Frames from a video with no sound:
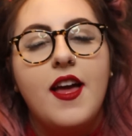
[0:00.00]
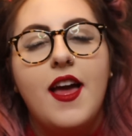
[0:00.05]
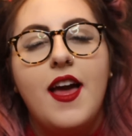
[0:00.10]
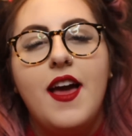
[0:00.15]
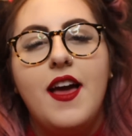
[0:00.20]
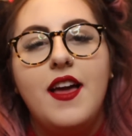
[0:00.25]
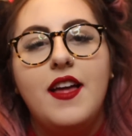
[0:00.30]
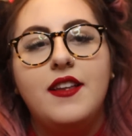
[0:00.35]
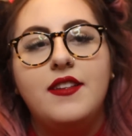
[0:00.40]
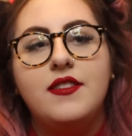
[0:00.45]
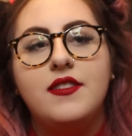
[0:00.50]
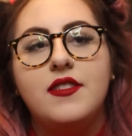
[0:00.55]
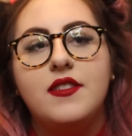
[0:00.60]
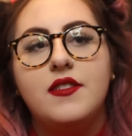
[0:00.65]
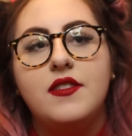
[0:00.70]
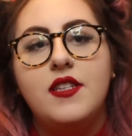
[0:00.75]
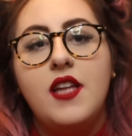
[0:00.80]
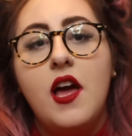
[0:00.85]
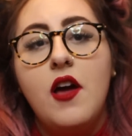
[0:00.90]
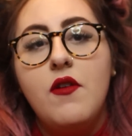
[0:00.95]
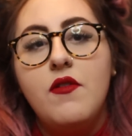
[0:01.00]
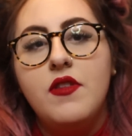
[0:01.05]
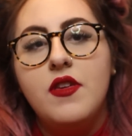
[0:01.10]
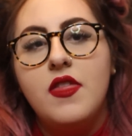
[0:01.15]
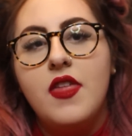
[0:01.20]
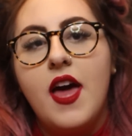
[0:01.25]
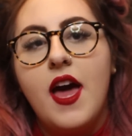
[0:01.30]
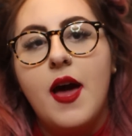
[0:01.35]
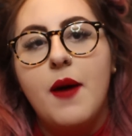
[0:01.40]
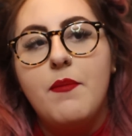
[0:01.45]
And not only
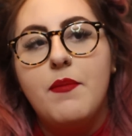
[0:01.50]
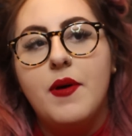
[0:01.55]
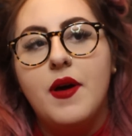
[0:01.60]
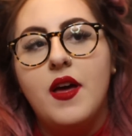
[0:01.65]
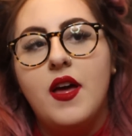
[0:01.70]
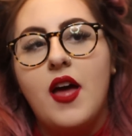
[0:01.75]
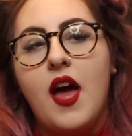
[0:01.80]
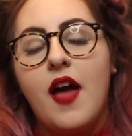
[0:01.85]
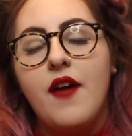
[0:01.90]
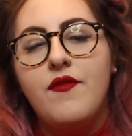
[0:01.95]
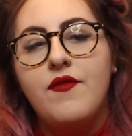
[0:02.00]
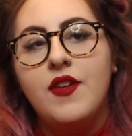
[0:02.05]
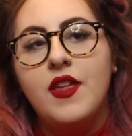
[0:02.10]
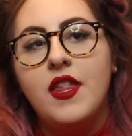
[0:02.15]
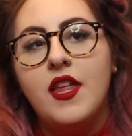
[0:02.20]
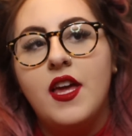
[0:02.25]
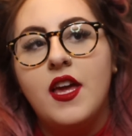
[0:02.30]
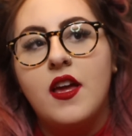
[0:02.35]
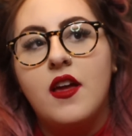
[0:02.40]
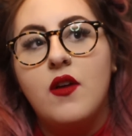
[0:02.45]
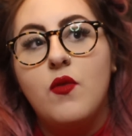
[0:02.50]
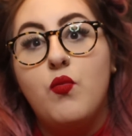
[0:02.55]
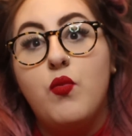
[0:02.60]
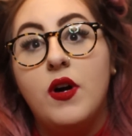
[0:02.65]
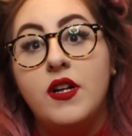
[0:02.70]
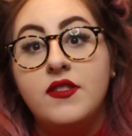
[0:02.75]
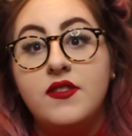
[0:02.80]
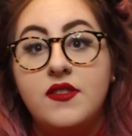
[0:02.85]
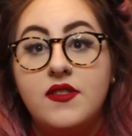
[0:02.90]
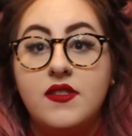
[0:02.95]
that, but I feel like
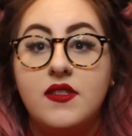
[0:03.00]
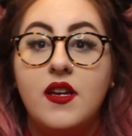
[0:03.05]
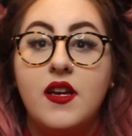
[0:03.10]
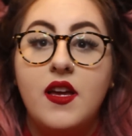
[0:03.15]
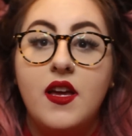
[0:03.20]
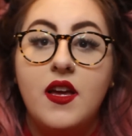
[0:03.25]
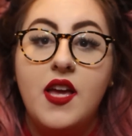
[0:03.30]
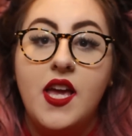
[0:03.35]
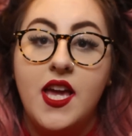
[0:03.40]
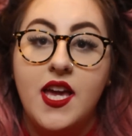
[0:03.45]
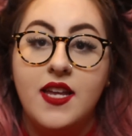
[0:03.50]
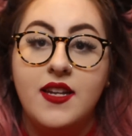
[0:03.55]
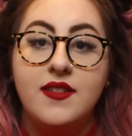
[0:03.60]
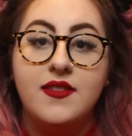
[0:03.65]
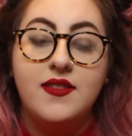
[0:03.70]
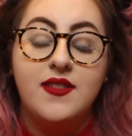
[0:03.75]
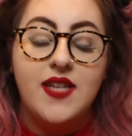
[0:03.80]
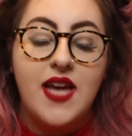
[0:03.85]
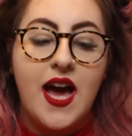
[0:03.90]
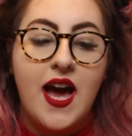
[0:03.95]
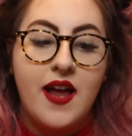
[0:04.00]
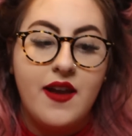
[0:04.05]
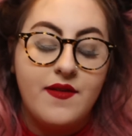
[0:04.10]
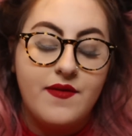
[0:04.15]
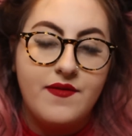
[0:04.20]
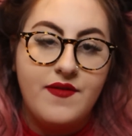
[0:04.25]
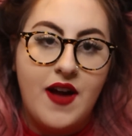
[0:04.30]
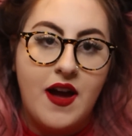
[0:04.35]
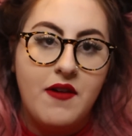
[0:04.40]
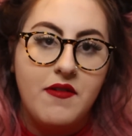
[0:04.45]
once Hannah's dad
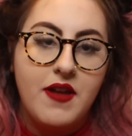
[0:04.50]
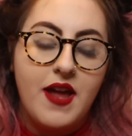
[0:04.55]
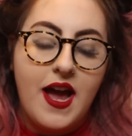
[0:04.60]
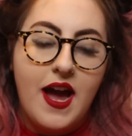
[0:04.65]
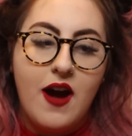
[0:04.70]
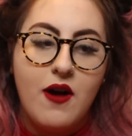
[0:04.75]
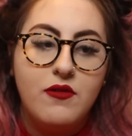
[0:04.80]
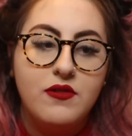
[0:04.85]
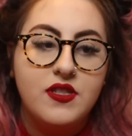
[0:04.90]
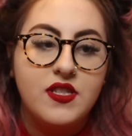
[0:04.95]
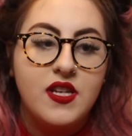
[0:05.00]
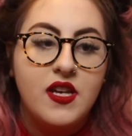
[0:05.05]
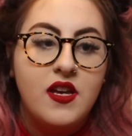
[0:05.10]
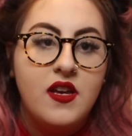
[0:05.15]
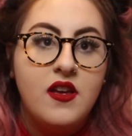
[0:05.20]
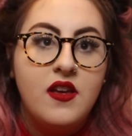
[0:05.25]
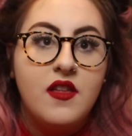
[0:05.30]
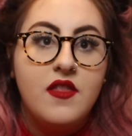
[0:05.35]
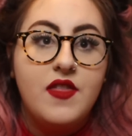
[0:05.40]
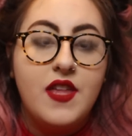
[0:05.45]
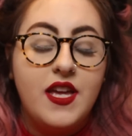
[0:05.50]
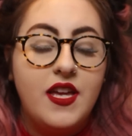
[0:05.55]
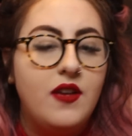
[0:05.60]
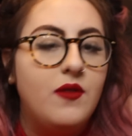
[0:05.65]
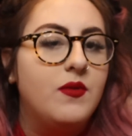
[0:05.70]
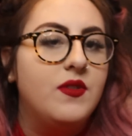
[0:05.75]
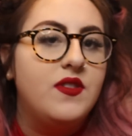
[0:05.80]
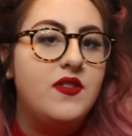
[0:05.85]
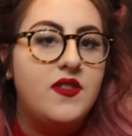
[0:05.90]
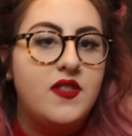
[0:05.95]
found out that it
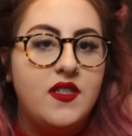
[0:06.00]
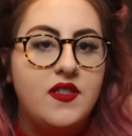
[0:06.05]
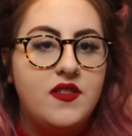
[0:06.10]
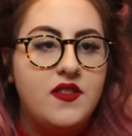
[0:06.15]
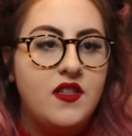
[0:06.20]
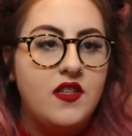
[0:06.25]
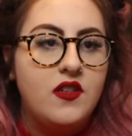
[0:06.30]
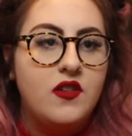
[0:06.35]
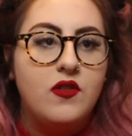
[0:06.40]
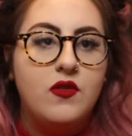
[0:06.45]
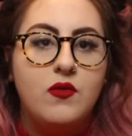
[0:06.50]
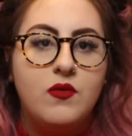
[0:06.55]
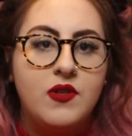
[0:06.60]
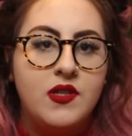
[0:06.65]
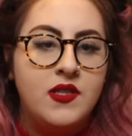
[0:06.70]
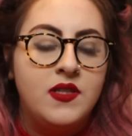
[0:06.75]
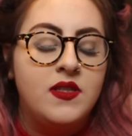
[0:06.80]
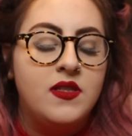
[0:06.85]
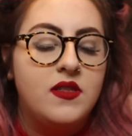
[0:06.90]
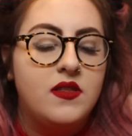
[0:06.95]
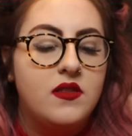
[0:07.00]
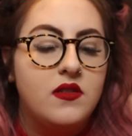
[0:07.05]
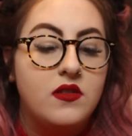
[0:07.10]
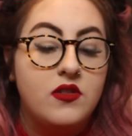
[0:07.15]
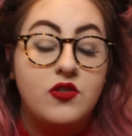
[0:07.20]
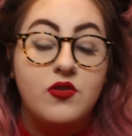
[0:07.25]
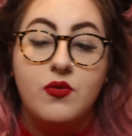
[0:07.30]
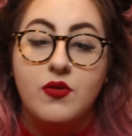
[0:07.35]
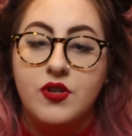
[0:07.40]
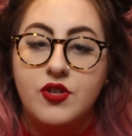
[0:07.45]
was Cece who was
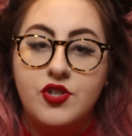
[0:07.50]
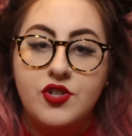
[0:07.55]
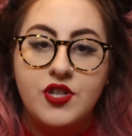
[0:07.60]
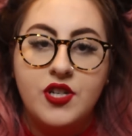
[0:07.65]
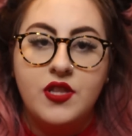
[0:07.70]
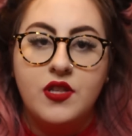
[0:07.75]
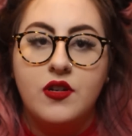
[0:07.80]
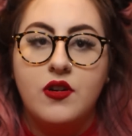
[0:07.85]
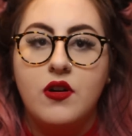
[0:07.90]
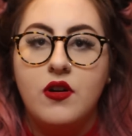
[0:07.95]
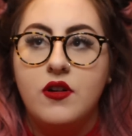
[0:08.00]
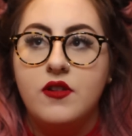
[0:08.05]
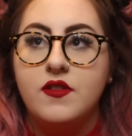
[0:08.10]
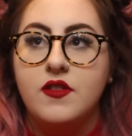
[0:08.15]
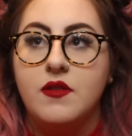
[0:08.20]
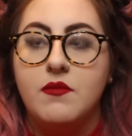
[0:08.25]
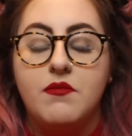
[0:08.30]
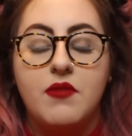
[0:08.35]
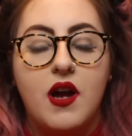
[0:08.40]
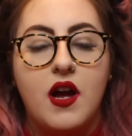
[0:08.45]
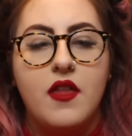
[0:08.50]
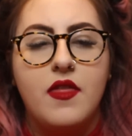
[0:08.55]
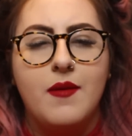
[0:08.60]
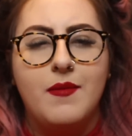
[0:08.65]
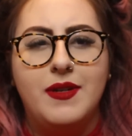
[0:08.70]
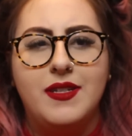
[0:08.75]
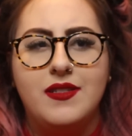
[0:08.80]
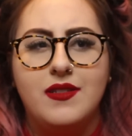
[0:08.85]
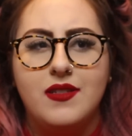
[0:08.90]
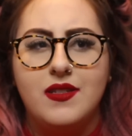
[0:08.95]
torturing the girls and brought
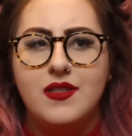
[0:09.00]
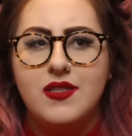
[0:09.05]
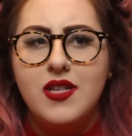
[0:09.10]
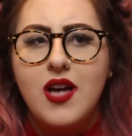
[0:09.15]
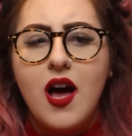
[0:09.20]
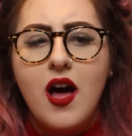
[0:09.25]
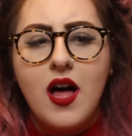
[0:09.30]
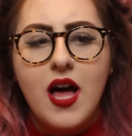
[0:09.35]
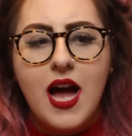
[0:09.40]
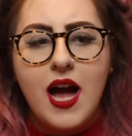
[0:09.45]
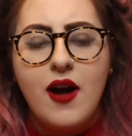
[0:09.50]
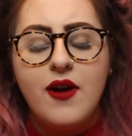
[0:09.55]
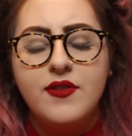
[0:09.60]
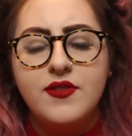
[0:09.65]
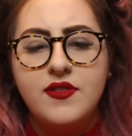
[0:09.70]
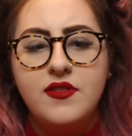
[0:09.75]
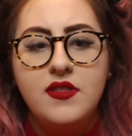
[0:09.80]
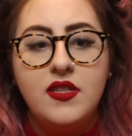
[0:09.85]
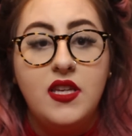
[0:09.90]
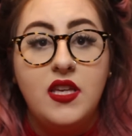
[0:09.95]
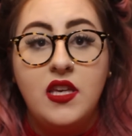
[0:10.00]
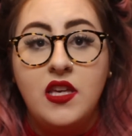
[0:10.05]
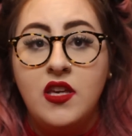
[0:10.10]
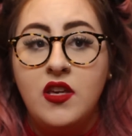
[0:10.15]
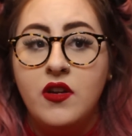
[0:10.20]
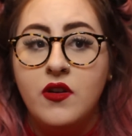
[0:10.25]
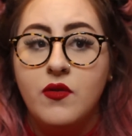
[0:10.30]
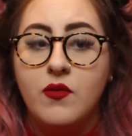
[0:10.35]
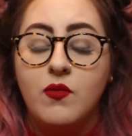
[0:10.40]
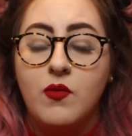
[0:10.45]
them into the dollhouse,
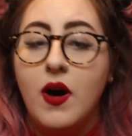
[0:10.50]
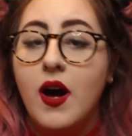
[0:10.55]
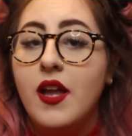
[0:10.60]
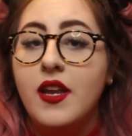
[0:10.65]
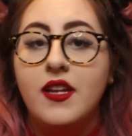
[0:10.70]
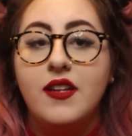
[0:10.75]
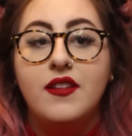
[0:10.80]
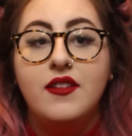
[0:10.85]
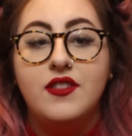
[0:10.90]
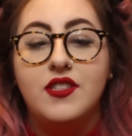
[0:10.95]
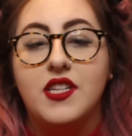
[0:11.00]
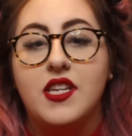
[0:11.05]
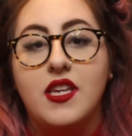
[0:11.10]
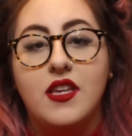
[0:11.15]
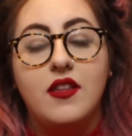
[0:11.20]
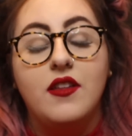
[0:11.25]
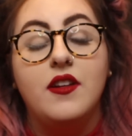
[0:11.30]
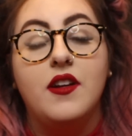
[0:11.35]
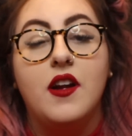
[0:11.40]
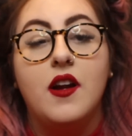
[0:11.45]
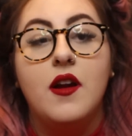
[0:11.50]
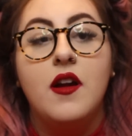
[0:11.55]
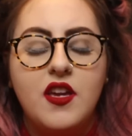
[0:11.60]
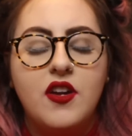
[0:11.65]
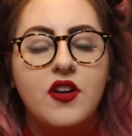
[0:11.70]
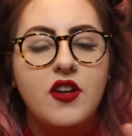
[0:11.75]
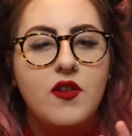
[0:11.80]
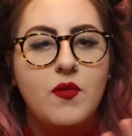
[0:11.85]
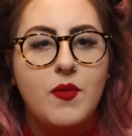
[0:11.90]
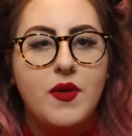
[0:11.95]
he wanted to kill her. He
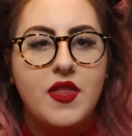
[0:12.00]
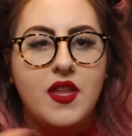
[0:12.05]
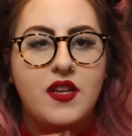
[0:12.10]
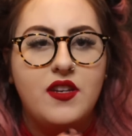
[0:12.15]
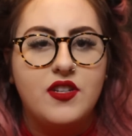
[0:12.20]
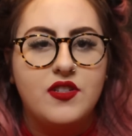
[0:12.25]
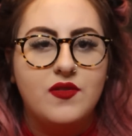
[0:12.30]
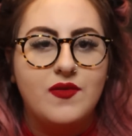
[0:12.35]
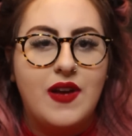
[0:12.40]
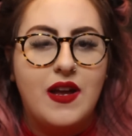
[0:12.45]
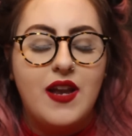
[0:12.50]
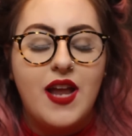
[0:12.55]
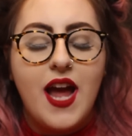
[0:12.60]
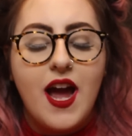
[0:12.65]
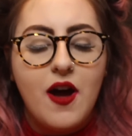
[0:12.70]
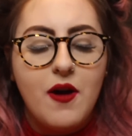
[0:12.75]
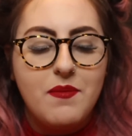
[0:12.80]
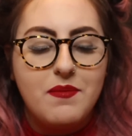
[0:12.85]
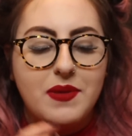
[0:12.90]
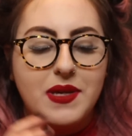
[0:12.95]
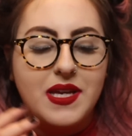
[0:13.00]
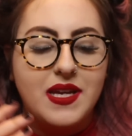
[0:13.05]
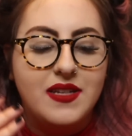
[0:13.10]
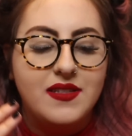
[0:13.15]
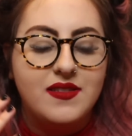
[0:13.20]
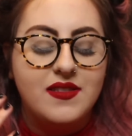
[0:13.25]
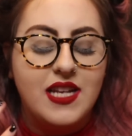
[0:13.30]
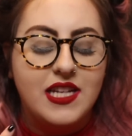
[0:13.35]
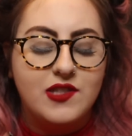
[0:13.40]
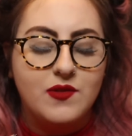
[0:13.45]
couldn't when they just found out,
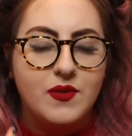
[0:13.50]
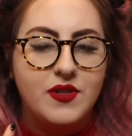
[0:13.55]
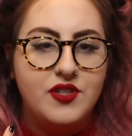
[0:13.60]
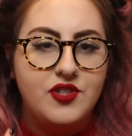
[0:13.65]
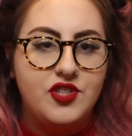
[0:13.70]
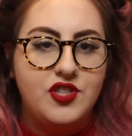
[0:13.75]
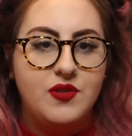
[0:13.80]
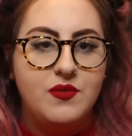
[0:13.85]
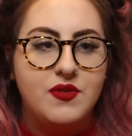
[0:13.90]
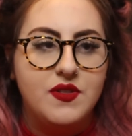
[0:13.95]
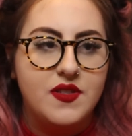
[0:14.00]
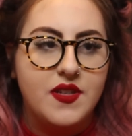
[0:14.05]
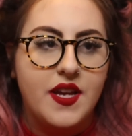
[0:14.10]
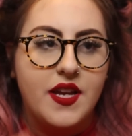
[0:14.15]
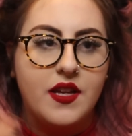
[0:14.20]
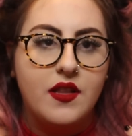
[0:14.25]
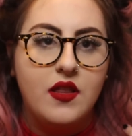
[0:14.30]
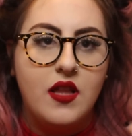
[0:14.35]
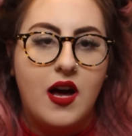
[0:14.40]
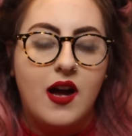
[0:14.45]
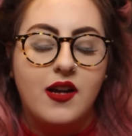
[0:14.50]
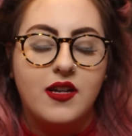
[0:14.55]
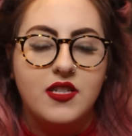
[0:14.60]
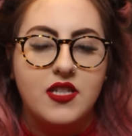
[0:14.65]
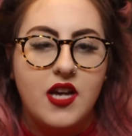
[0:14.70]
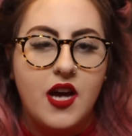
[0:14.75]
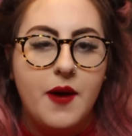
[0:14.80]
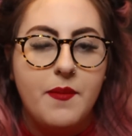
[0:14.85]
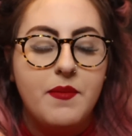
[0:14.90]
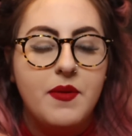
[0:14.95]
because that's when she was, like, locked
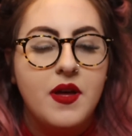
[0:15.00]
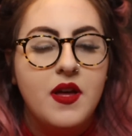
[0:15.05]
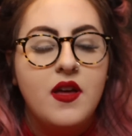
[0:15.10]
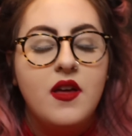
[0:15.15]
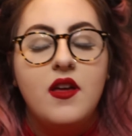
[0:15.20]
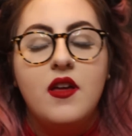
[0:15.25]
up.